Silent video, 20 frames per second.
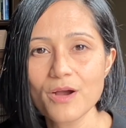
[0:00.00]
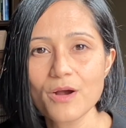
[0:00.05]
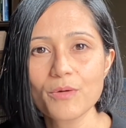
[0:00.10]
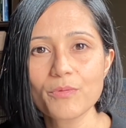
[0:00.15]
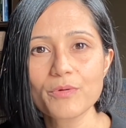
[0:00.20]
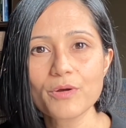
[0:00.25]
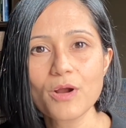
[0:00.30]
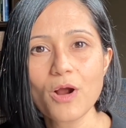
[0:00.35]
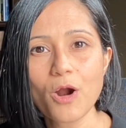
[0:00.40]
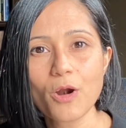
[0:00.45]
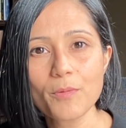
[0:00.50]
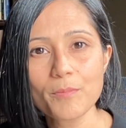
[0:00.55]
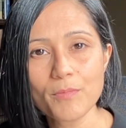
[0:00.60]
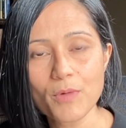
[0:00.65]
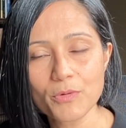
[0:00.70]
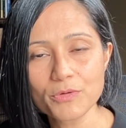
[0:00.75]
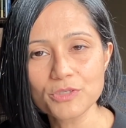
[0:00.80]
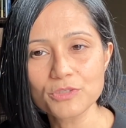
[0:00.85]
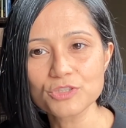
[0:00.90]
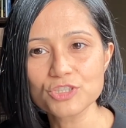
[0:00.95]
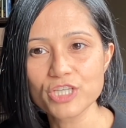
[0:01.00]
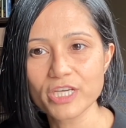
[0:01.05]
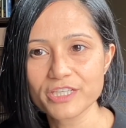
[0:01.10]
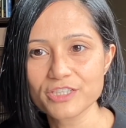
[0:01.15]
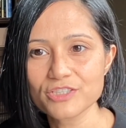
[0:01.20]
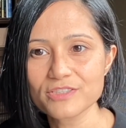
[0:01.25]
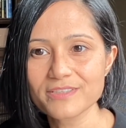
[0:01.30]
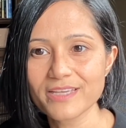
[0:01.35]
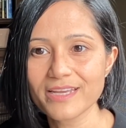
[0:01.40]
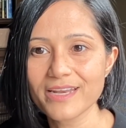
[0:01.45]
where hormonal
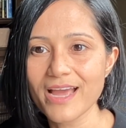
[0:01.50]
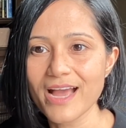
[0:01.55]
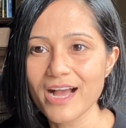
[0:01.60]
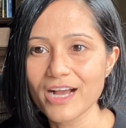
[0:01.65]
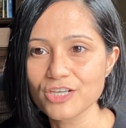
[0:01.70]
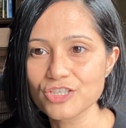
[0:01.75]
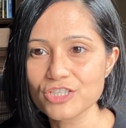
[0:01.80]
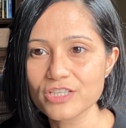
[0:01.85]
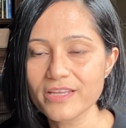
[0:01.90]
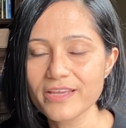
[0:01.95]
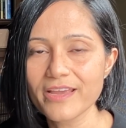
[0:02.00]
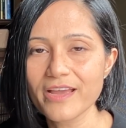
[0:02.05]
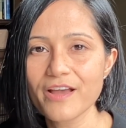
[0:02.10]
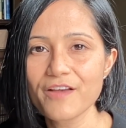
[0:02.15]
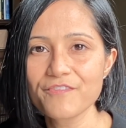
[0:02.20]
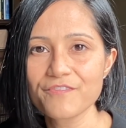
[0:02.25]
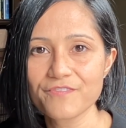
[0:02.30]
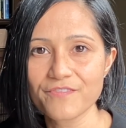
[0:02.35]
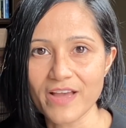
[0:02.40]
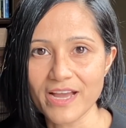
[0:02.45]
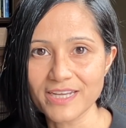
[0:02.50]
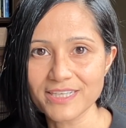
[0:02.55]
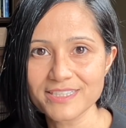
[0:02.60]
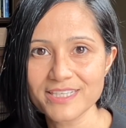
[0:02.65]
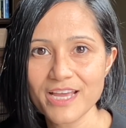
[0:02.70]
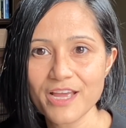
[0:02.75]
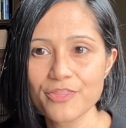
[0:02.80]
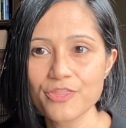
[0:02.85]
changes can actually affect